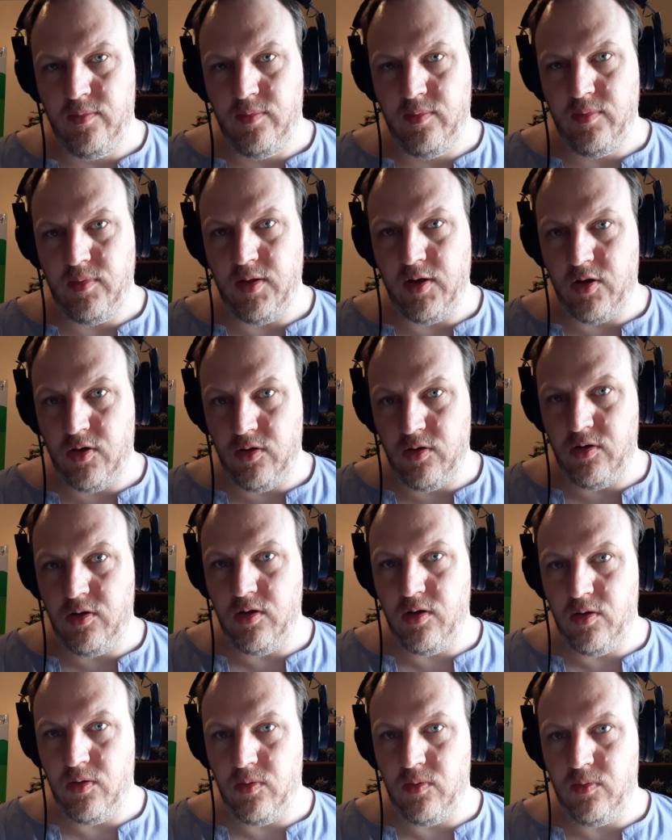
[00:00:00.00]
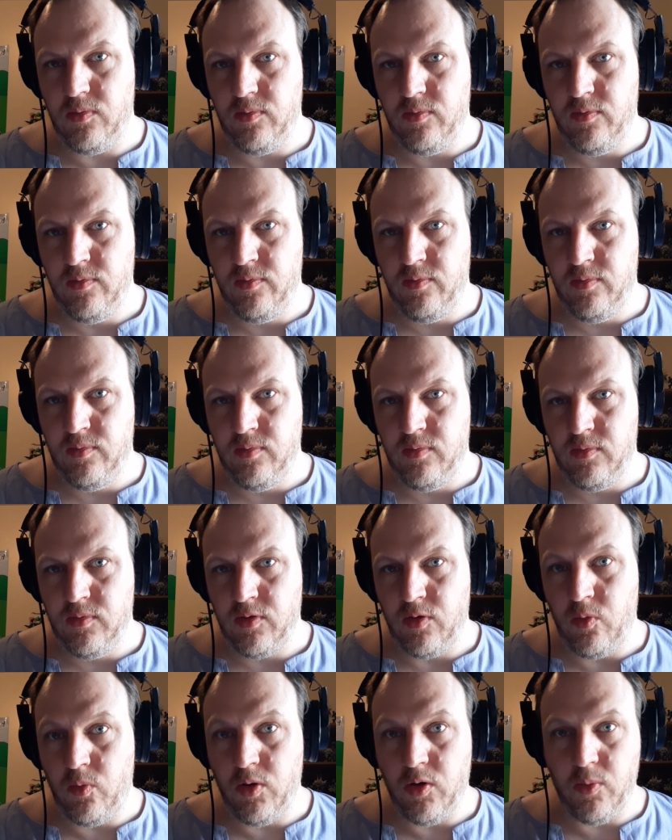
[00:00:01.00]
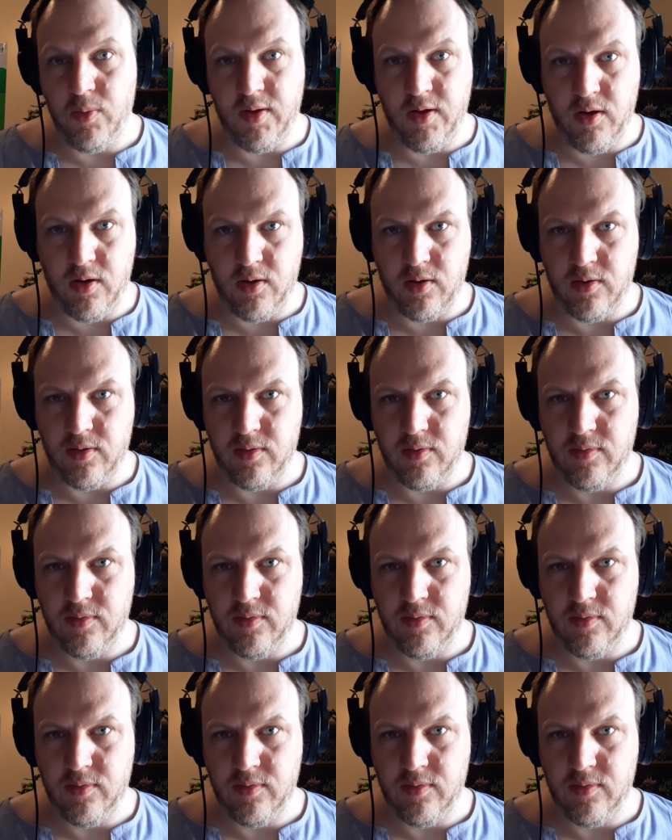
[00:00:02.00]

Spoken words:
They could know where we are."